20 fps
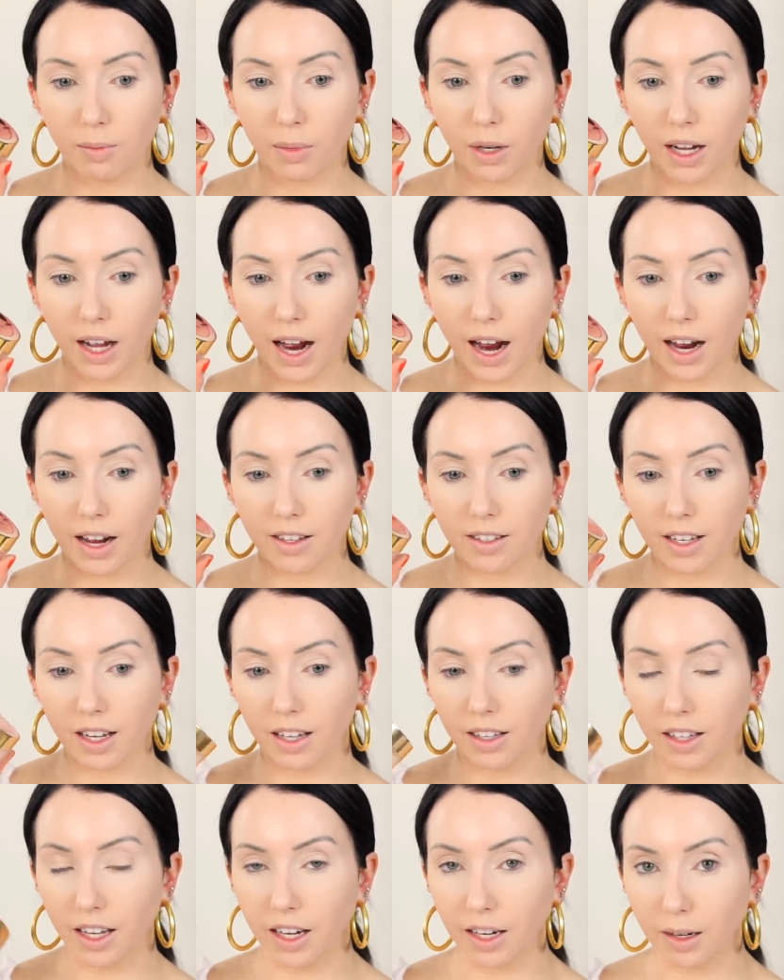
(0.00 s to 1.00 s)
but as
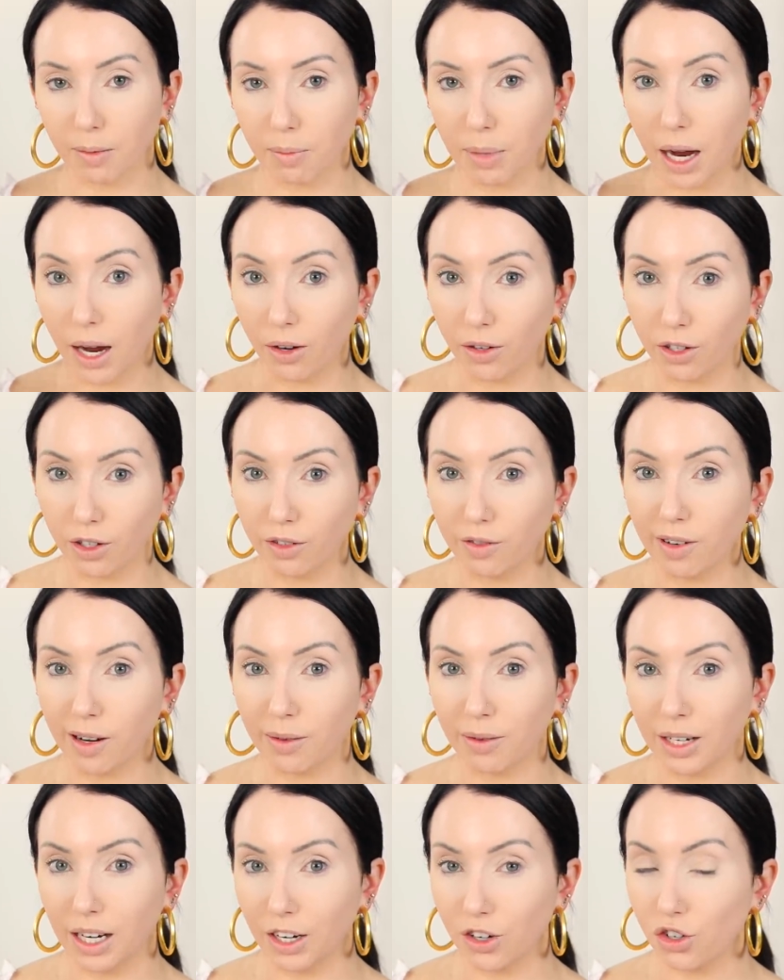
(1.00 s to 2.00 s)
a like powder
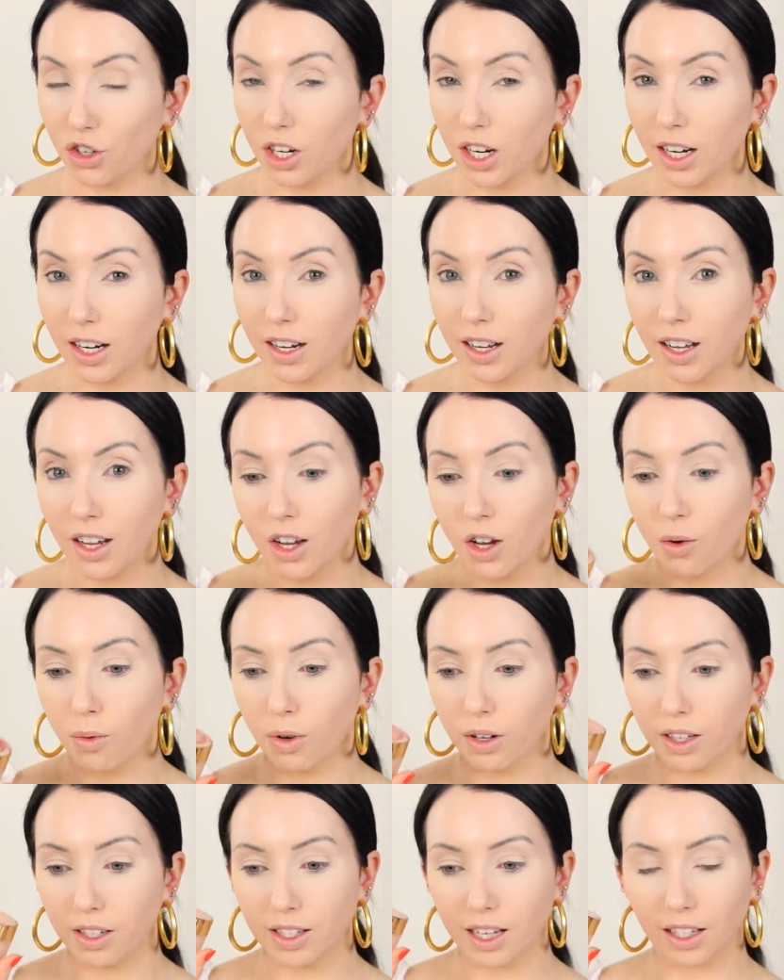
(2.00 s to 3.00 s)
foundation
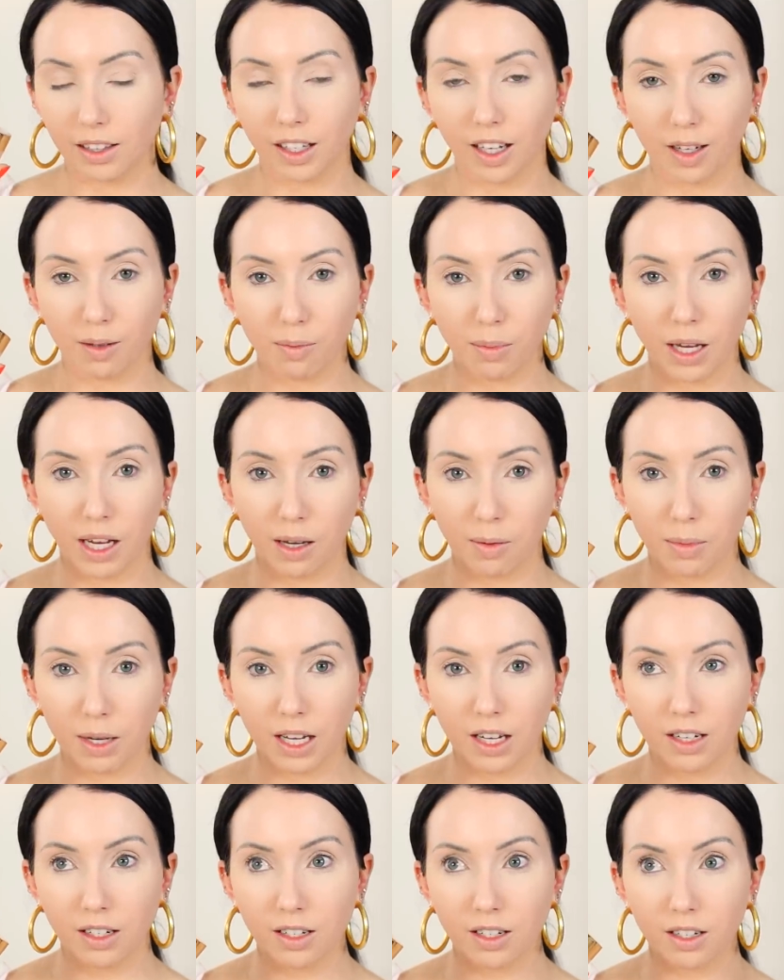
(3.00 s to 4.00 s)
where this had like
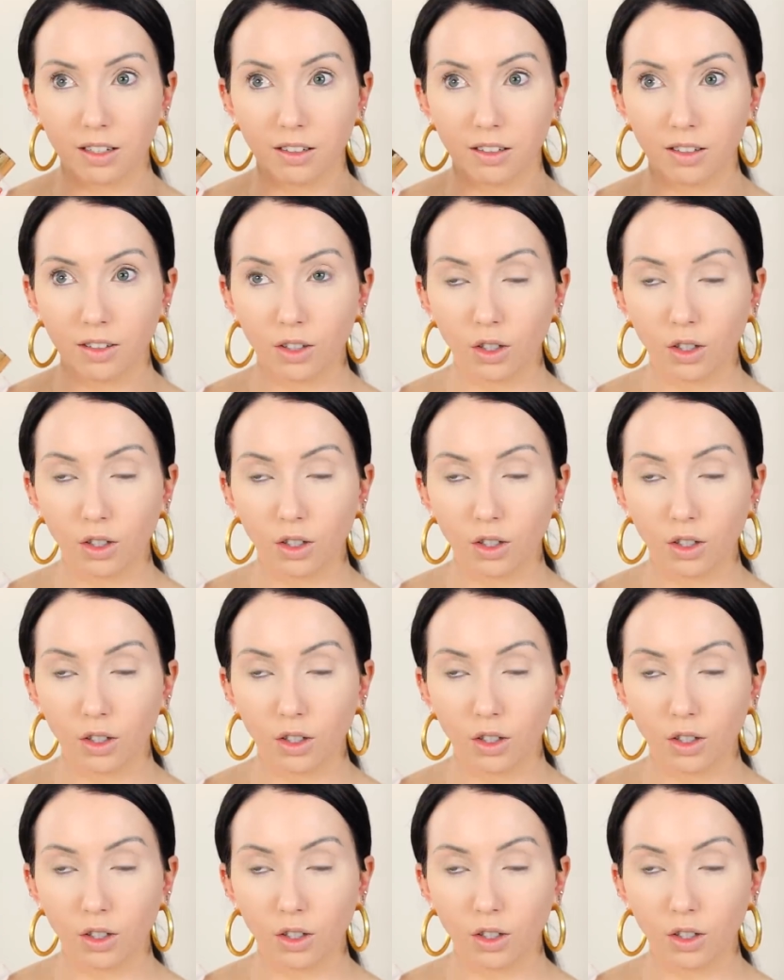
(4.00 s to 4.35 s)
pigment,